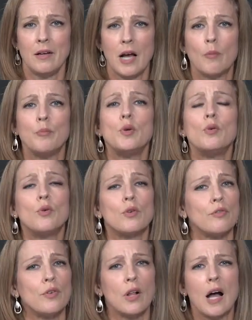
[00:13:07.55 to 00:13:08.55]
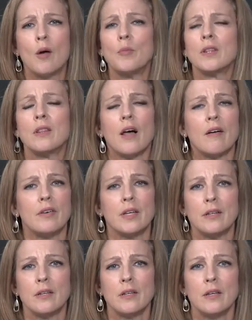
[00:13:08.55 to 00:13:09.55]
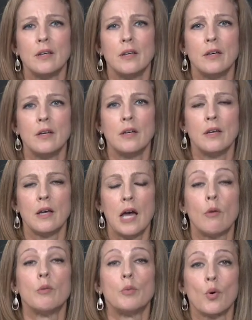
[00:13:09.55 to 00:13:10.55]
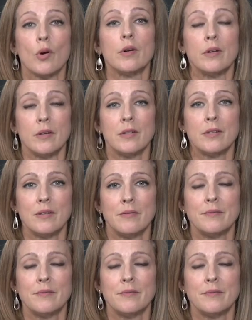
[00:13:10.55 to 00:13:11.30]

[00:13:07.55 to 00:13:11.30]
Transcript: how beautiful, how beloved, how important.